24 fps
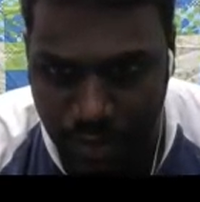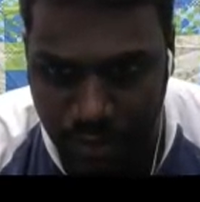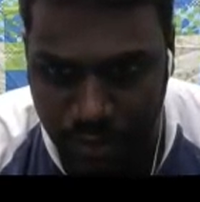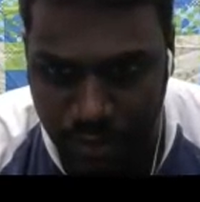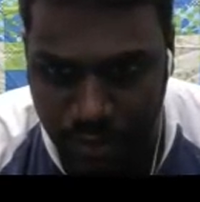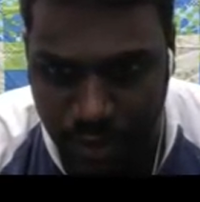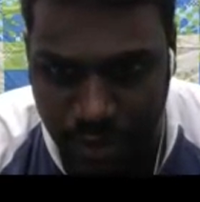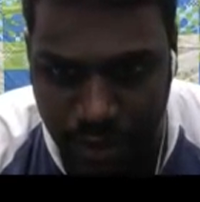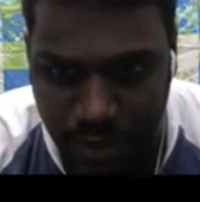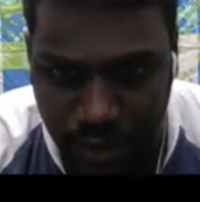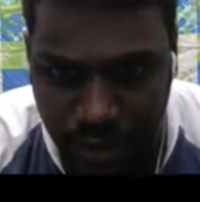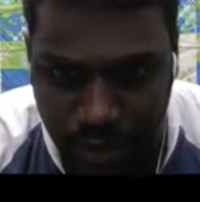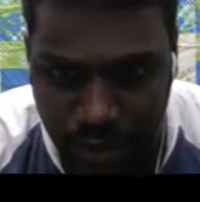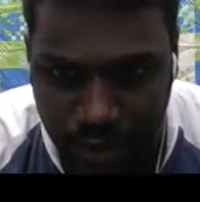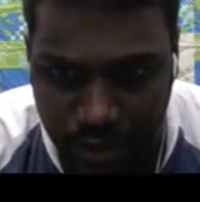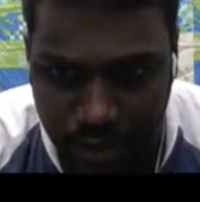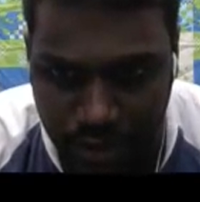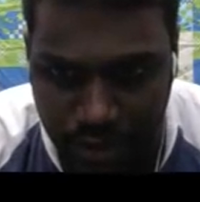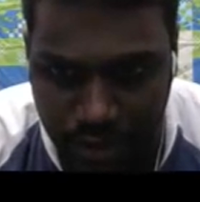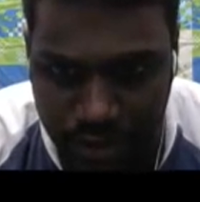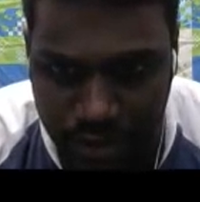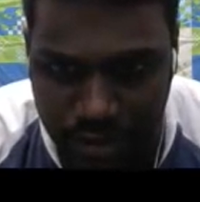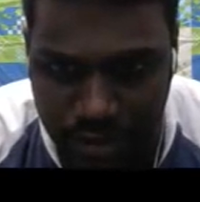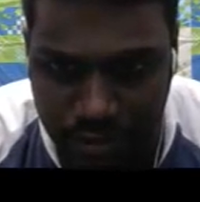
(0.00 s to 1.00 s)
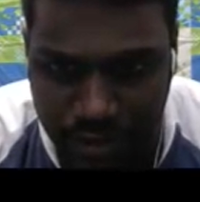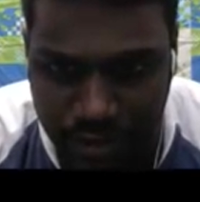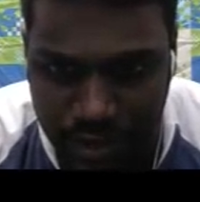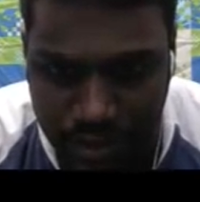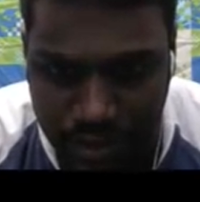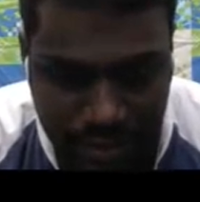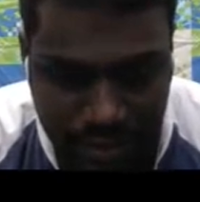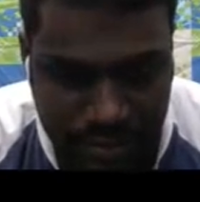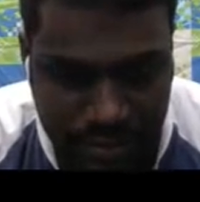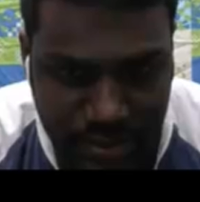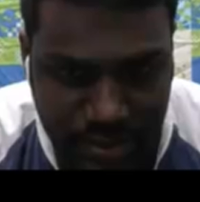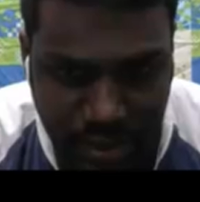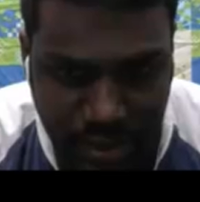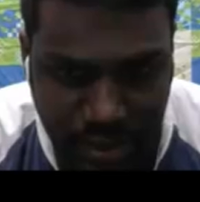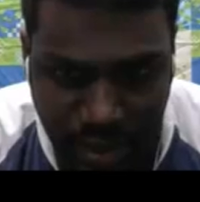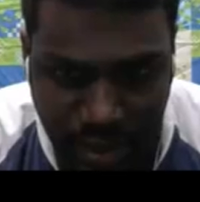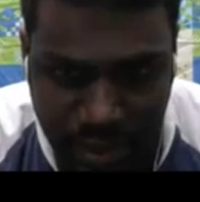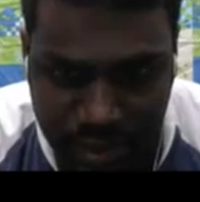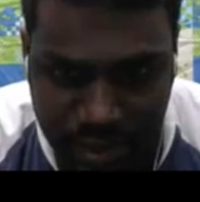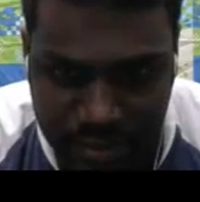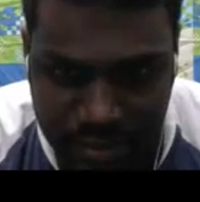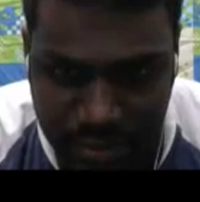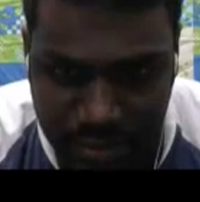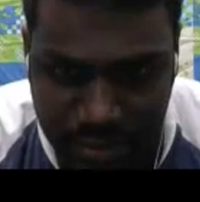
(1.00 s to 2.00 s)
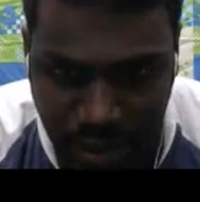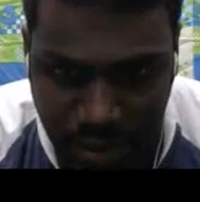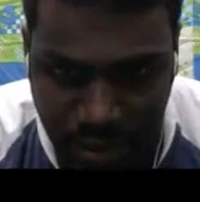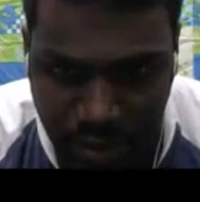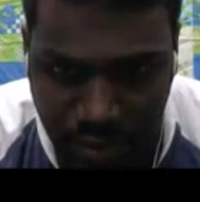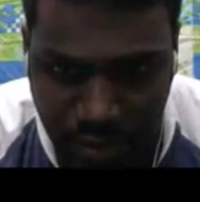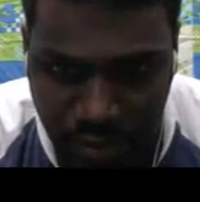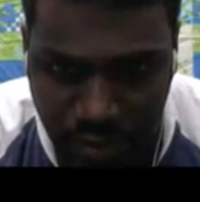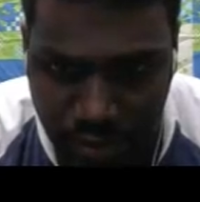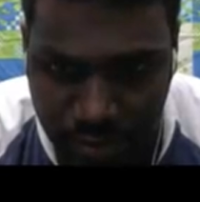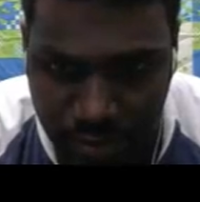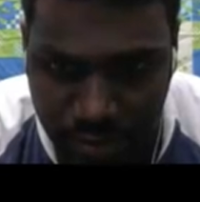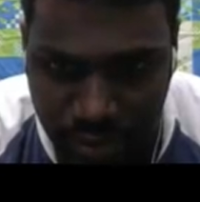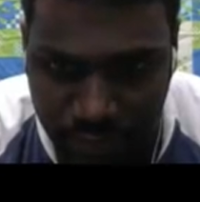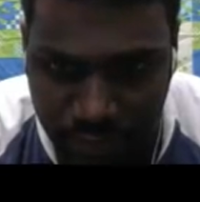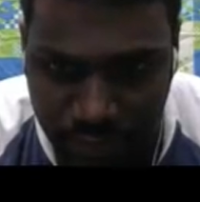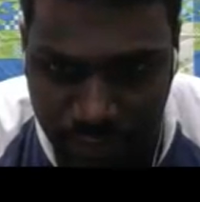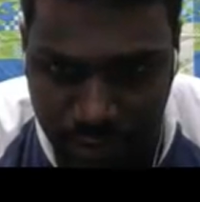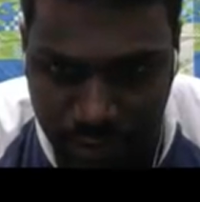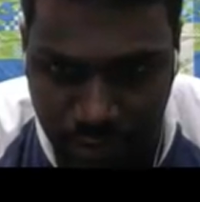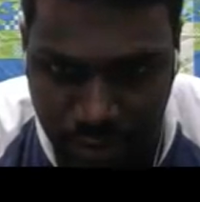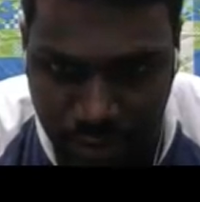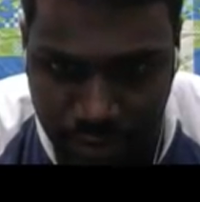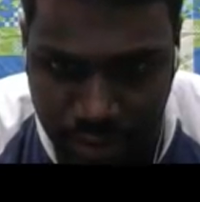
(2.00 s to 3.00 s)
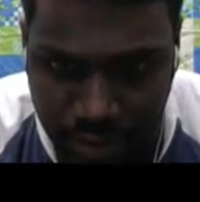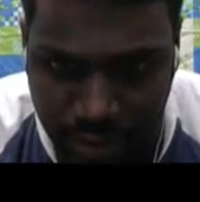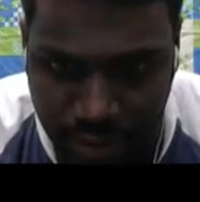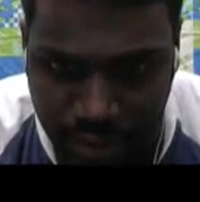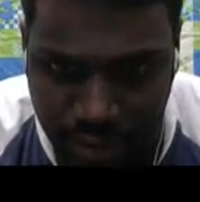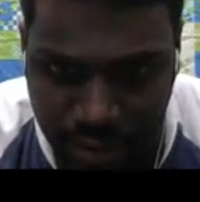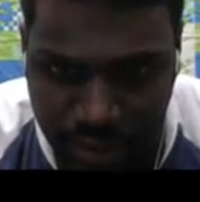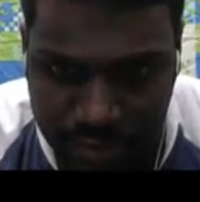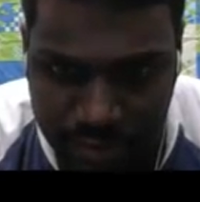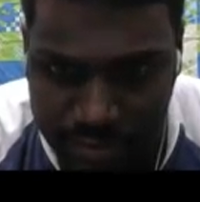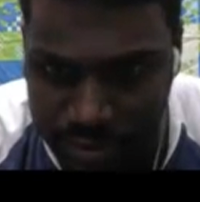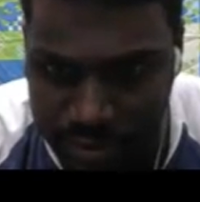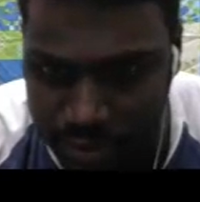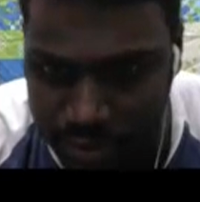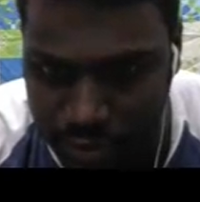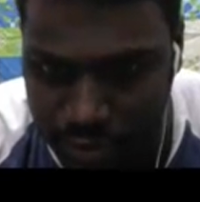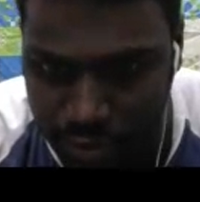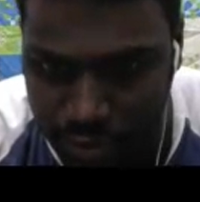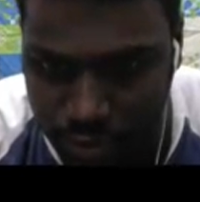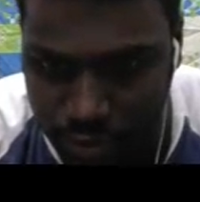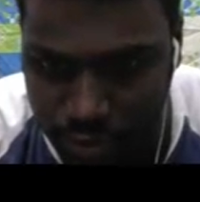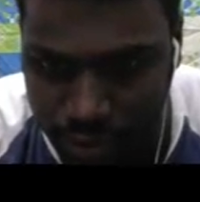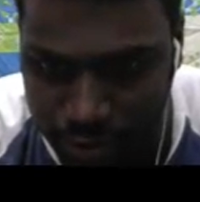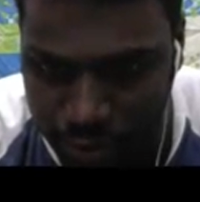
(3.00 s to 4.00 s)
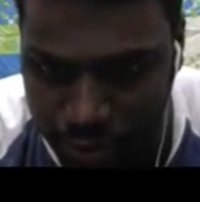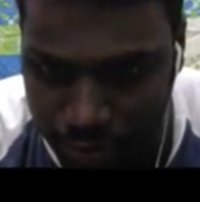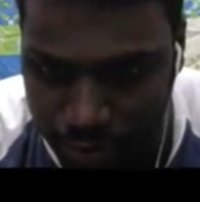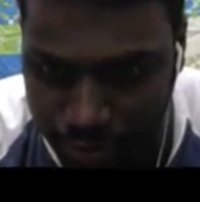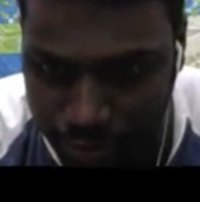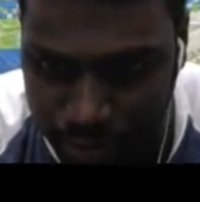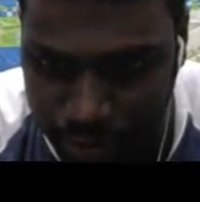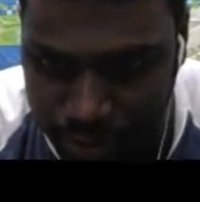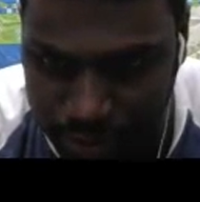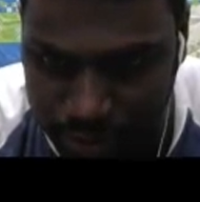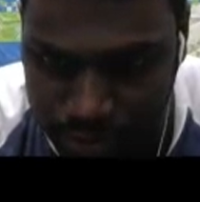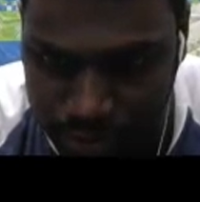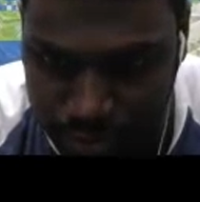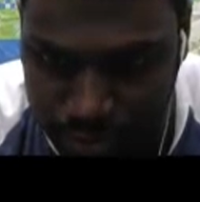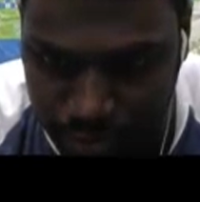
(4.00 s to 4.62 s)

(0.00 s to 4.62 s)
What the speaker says: Okay, here the matrix A is unknown, but we know that A is a 2 by 2 matrix.